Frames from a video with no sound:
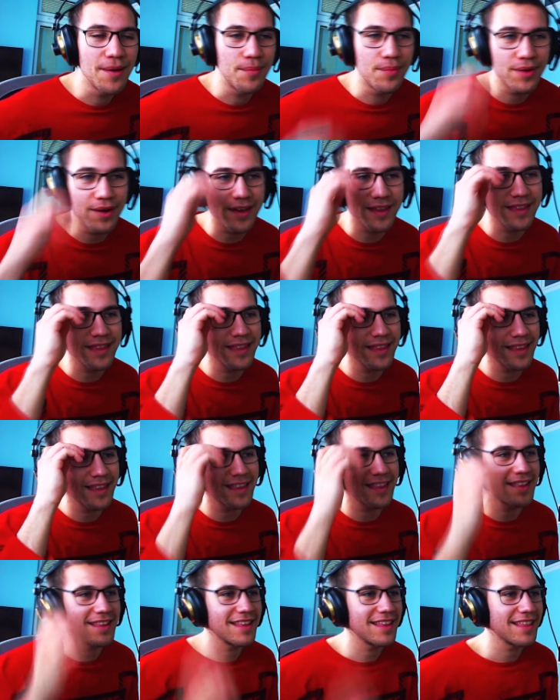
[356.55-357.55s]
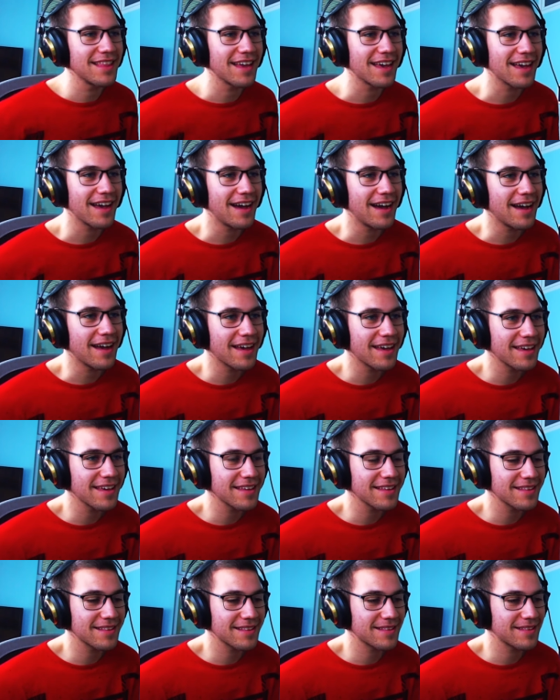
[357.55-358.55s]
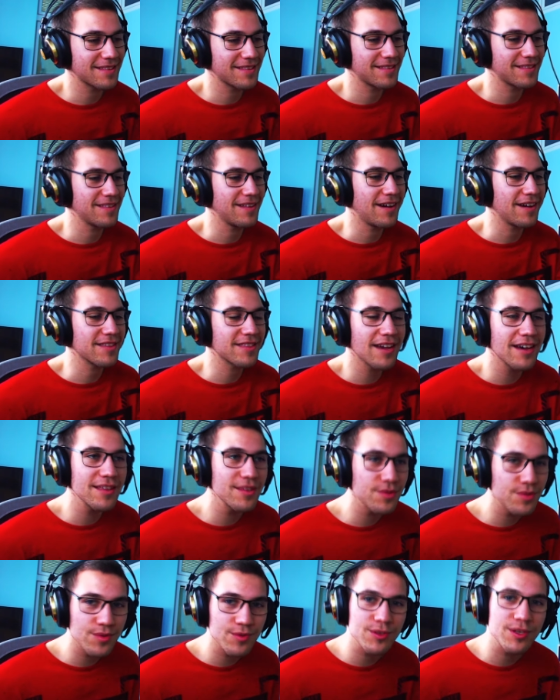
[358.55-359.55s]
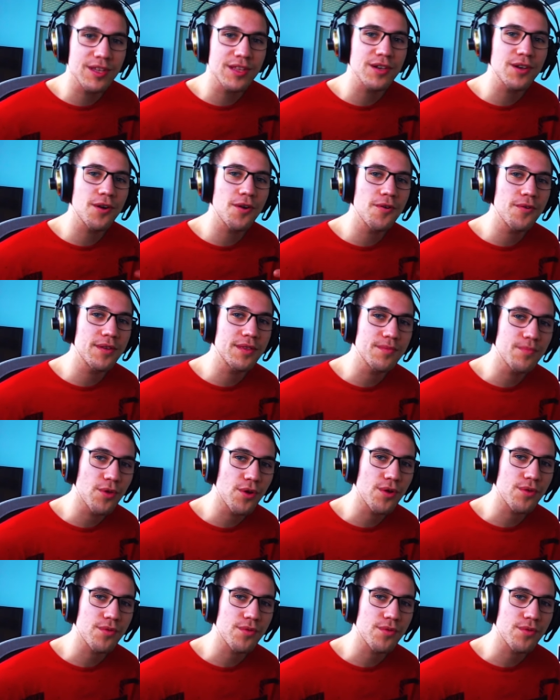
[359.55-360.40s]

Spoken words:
But like I thought this was gonna go in